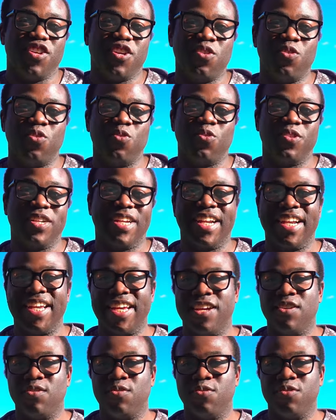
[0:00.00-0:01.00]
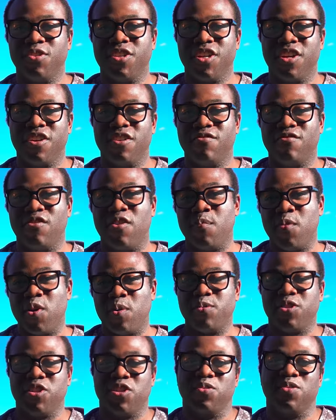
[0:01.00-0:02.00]
record clear audio from
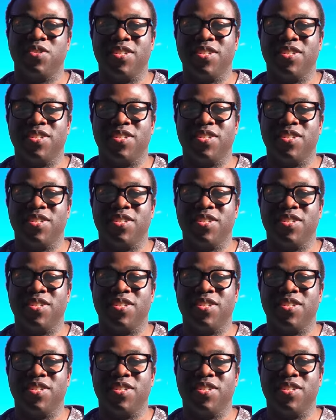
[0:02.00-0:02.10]
up to